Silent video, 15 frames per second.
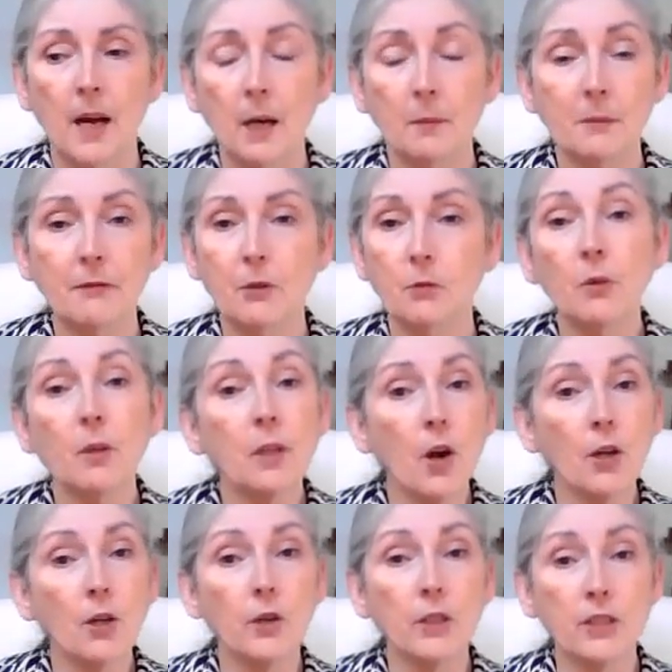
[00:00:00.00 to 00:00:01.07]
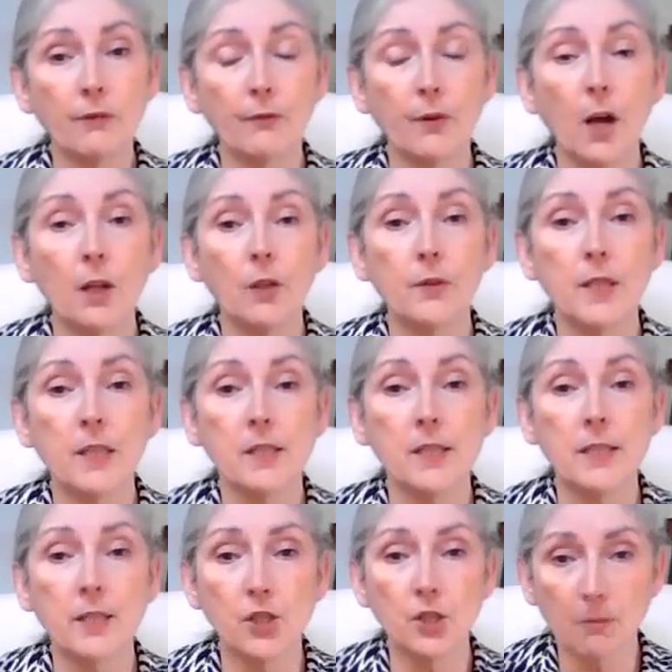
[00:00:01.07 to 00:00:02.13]
If you really are going to follow the
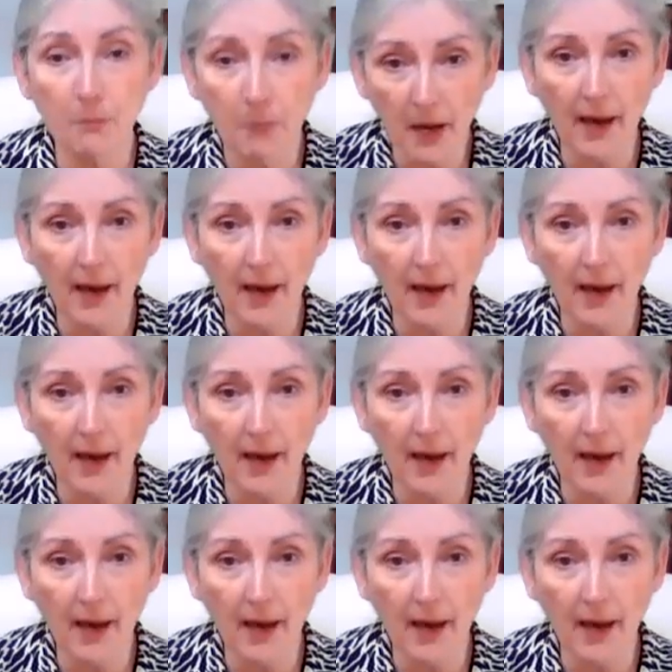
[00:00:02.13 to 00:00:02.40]
ascension